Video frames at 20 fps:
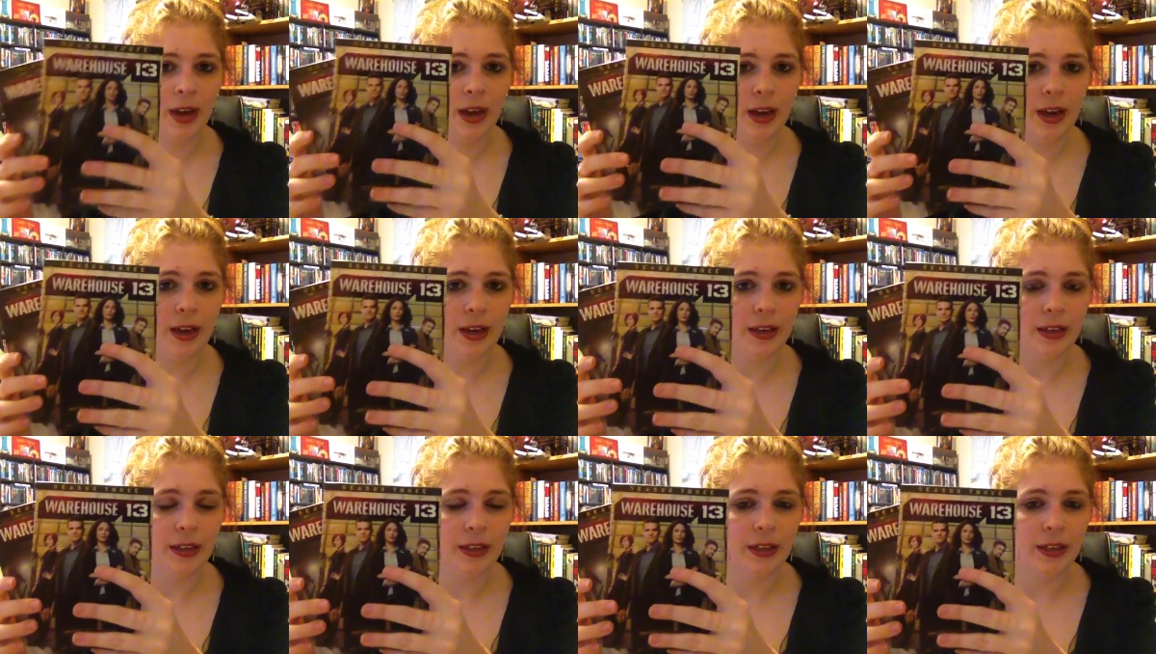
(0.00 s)

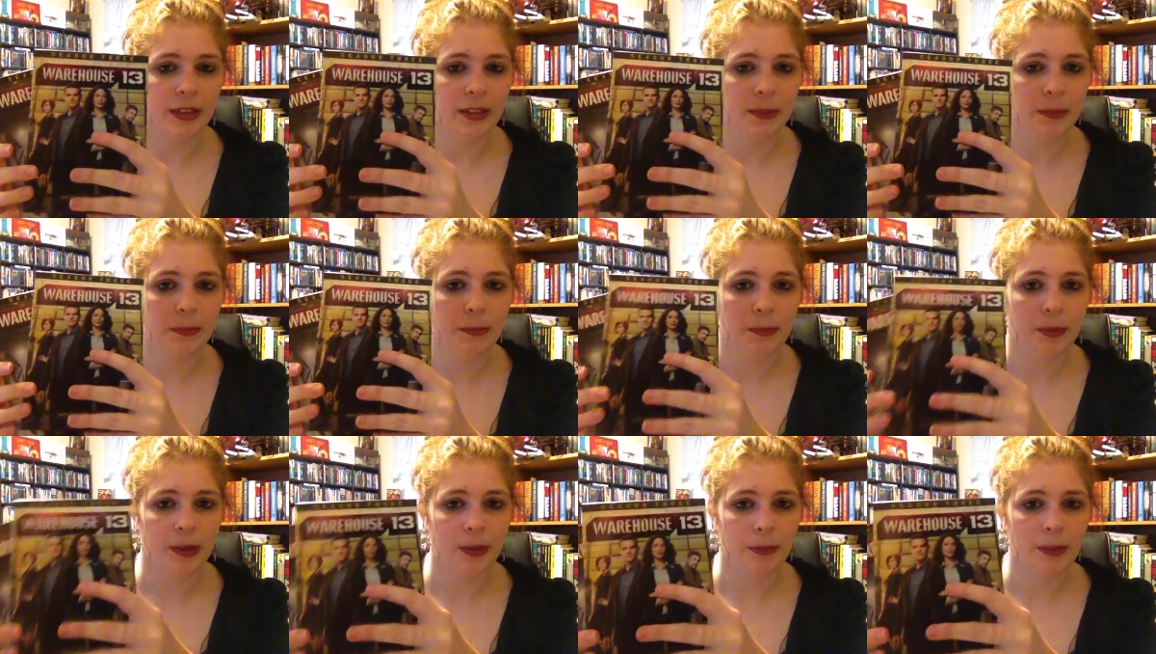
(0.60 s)
and it's
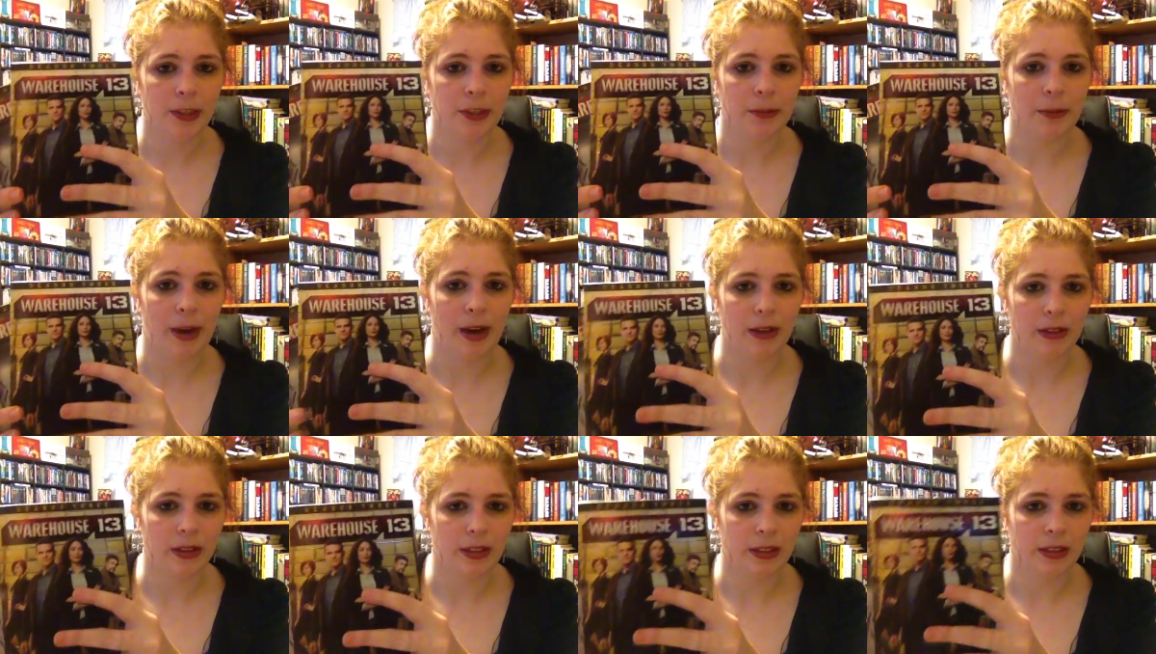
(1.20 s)
pretty much
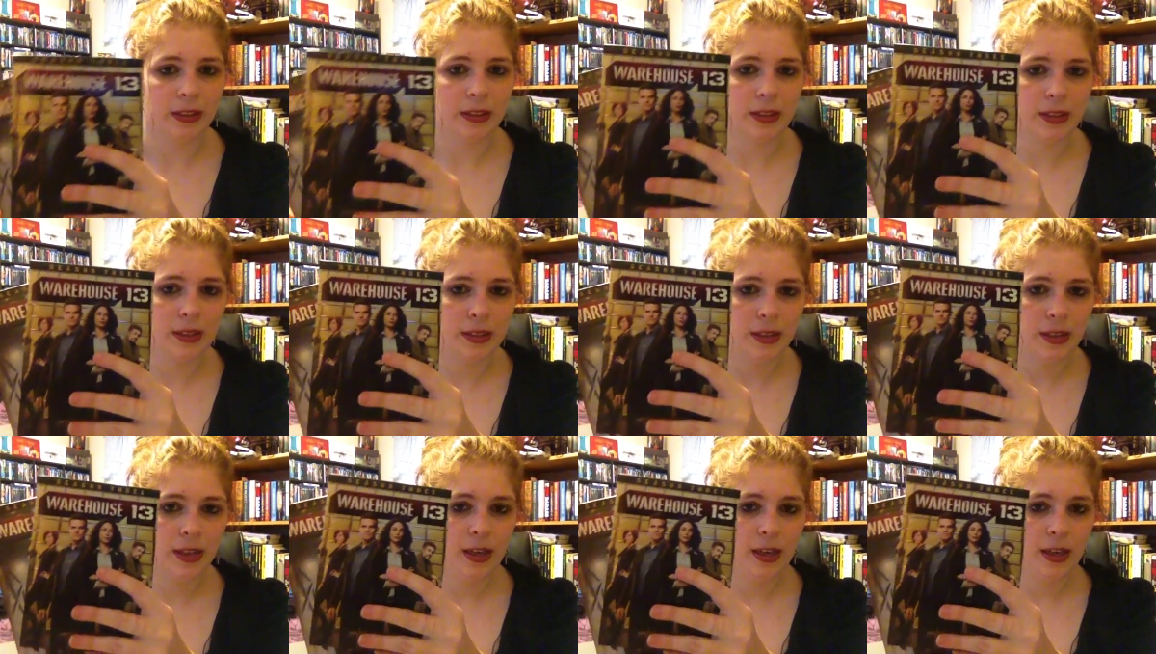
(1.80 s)
about these.